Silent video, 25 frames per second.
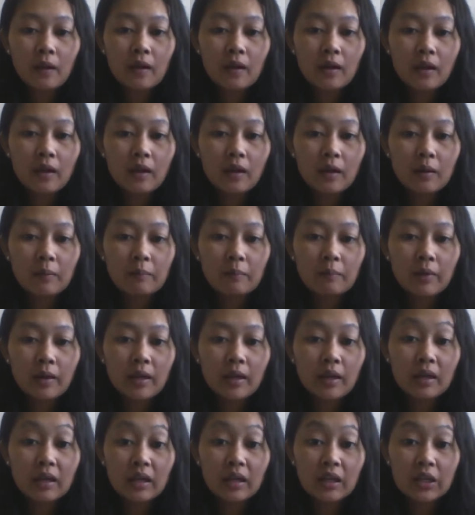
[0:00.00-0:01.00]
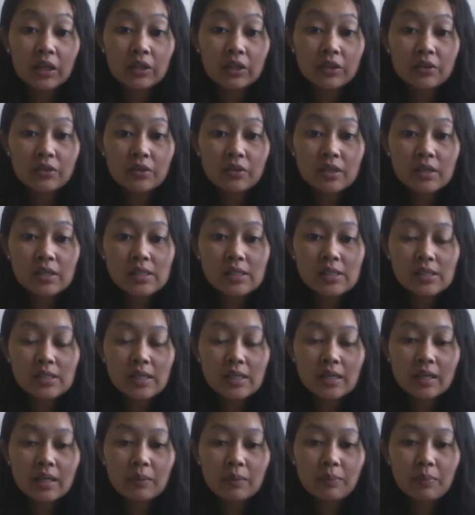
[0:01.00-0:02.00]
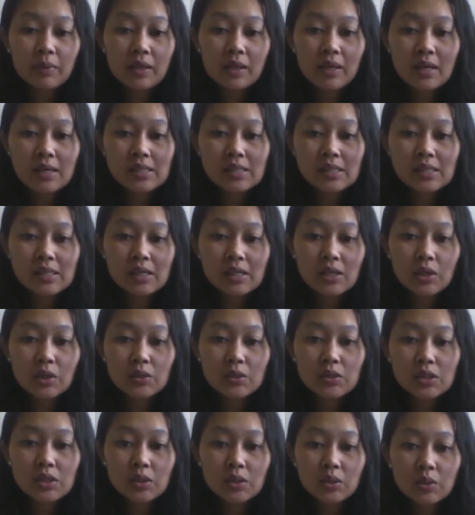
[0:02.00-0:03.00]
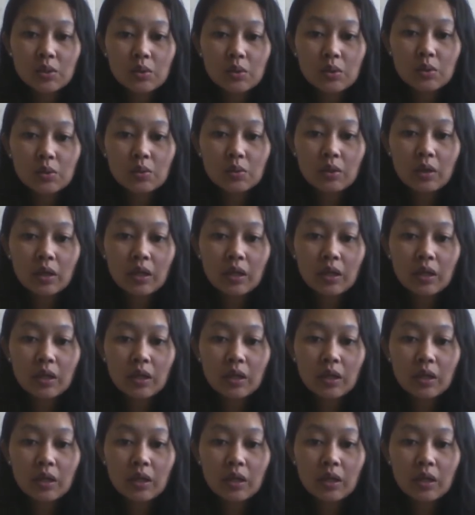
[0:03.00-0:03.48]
an increase in the PaCO2,